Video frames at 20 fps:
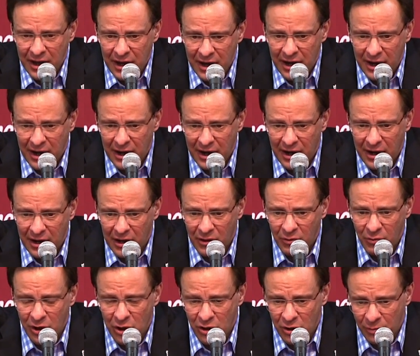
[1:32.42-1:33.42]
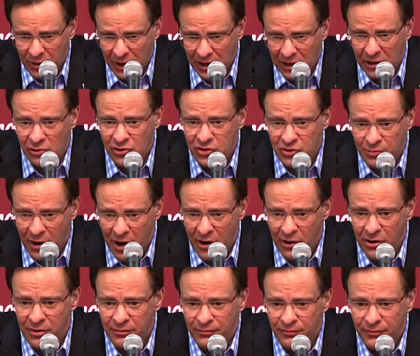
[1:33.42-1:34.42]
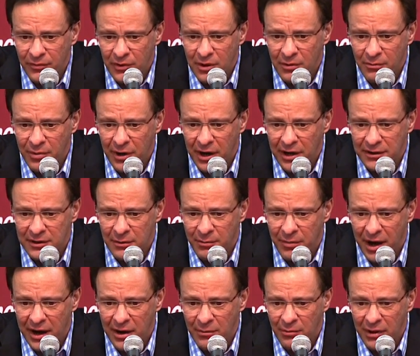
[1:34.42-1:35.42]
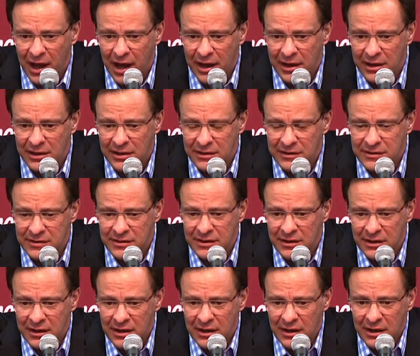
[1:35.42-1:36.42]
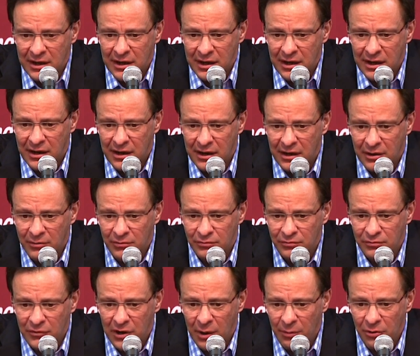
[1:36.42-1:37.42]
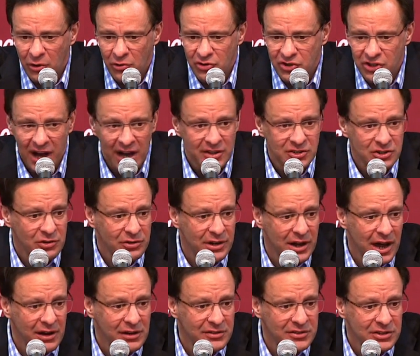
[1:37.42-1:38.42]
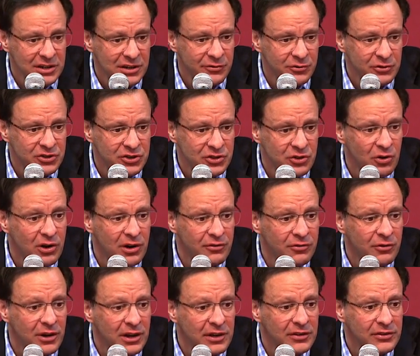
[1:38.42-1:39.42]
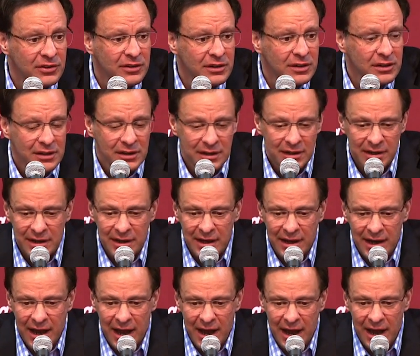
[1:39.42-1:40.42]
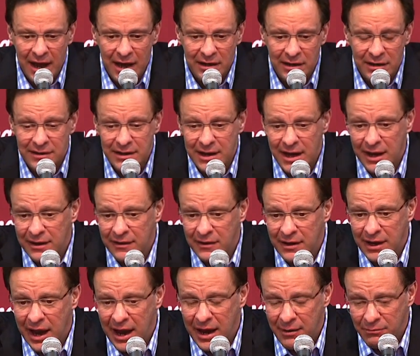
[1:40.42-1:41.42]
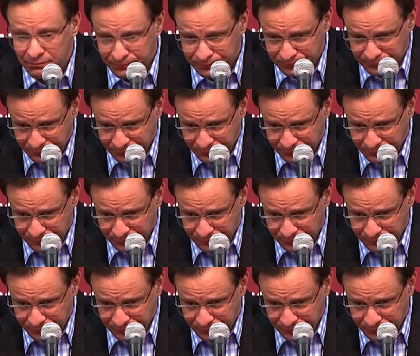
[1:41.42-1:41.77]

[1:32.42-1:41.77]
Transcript: We could have played a little smarter, but the bottom line is, a couple of those shots go down, it's a different story for us. And at the end of the game,